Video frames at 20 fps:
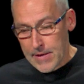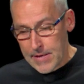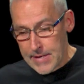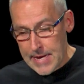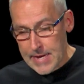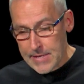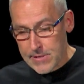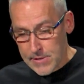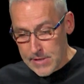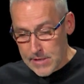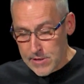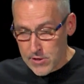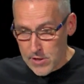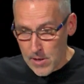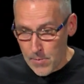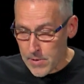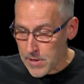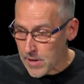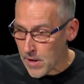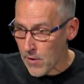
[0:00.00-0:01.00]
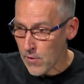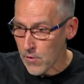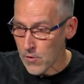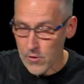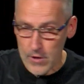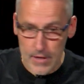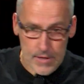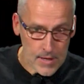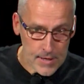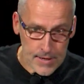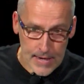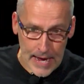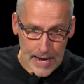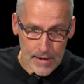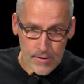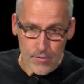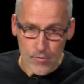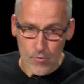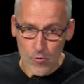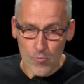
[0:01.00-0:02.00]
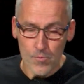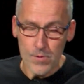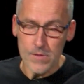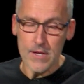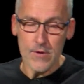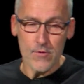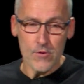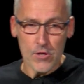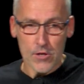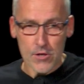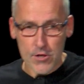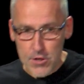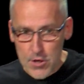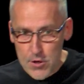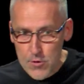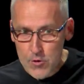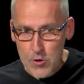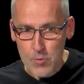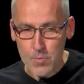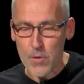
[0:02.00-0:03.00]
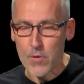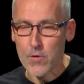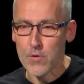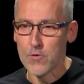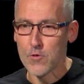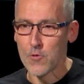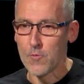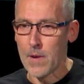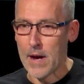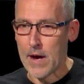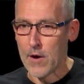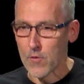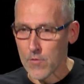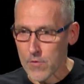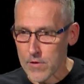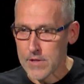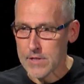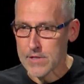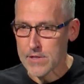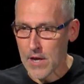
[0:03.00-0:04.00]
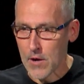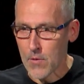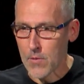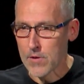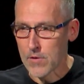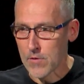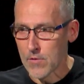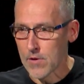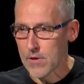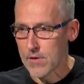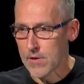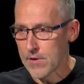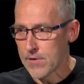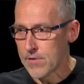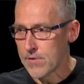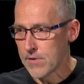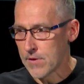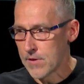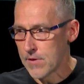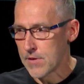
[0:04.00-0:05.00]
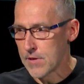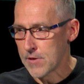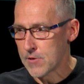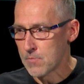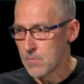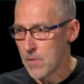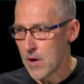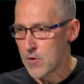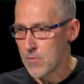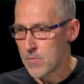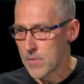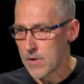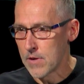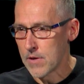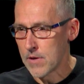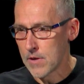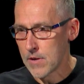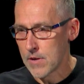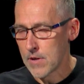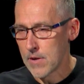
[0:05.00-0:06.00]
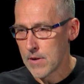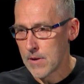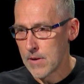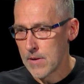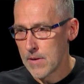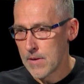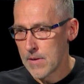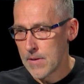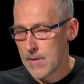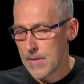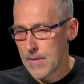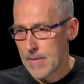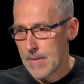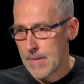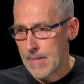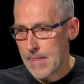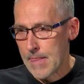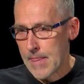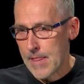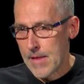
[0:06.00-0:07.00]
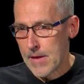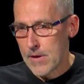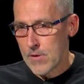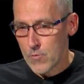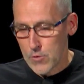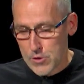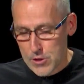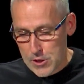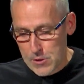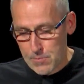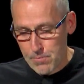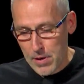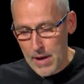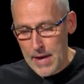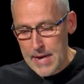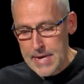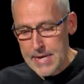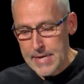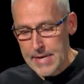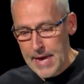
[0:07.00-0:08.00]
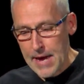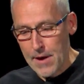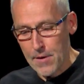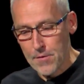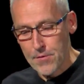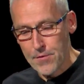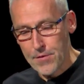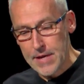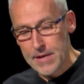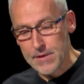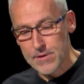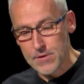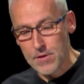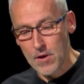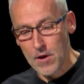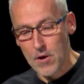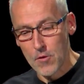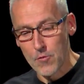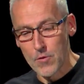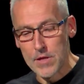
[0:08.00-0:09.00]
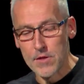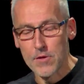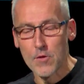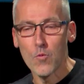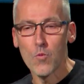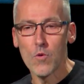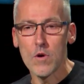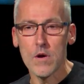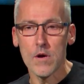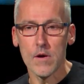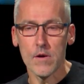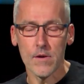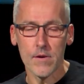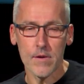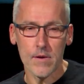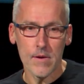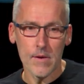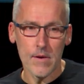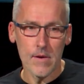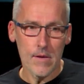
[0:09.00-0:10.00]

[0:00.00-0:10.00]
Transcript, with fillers: yes, there's something going on in the natural, but there is a huge spiritual battle that is going on at this, at this moment, which is playing out things that are in the Word.